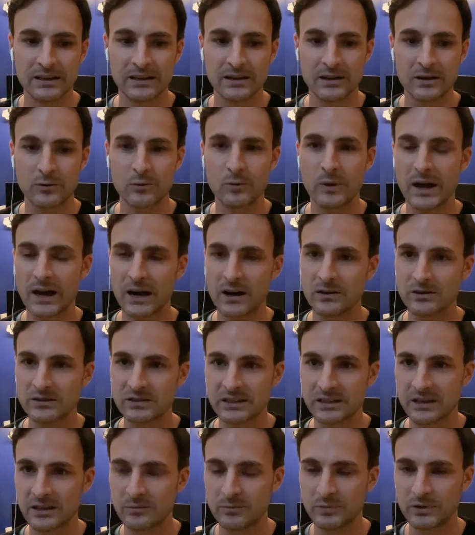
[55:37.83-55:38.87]

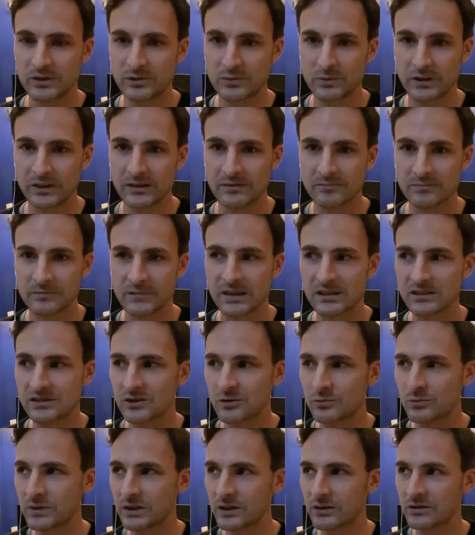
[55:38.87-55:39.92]
warehousing in between. Yeah, so
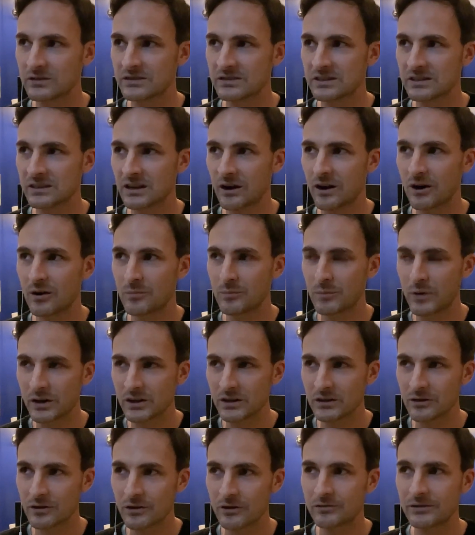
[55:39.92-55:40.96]
we consider our model
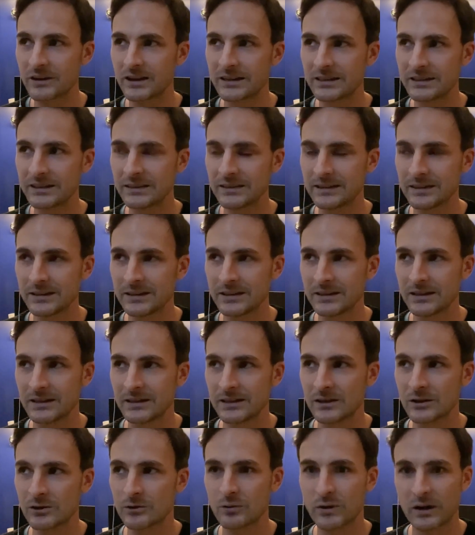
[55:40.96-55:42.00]
already
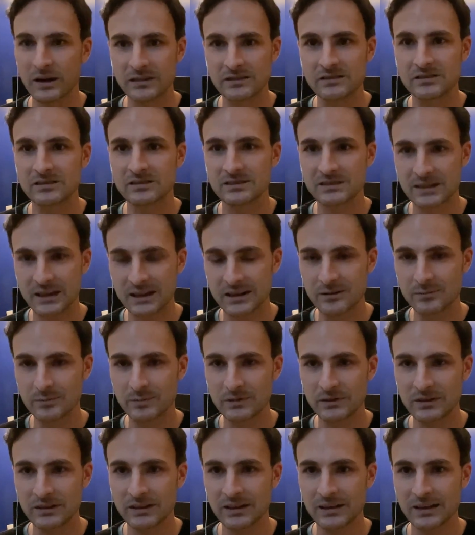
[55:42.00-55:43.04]
quite
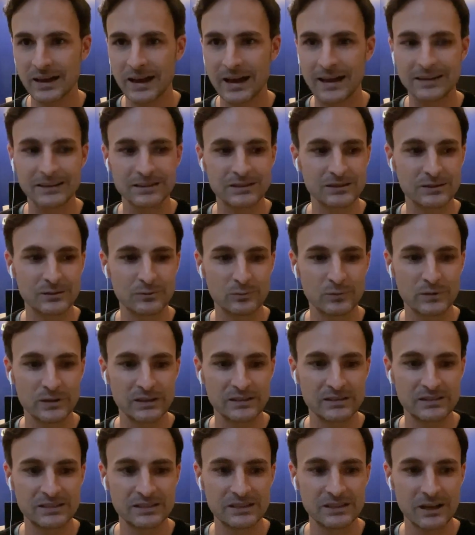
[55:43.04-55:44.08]
sustainable, and we
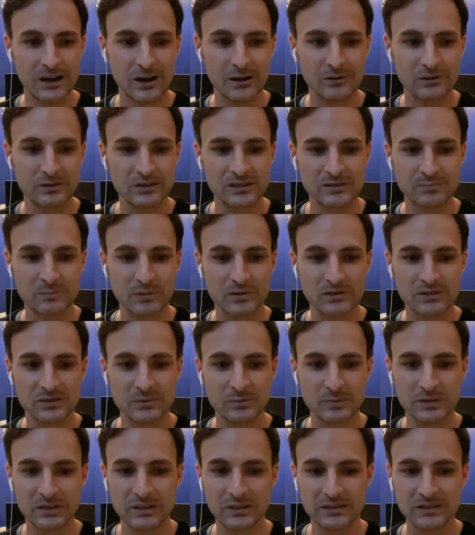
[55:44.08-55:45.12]
see our
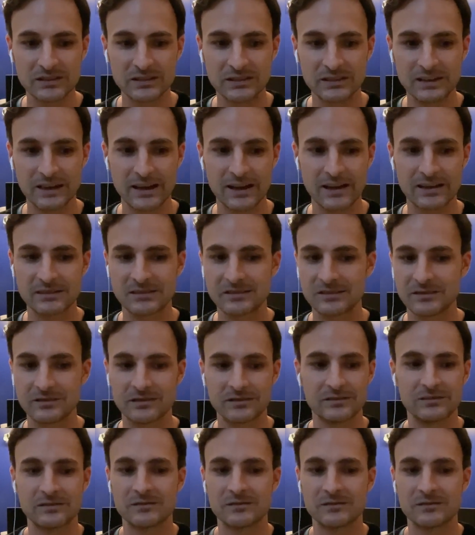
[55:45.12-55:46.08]
responsibility as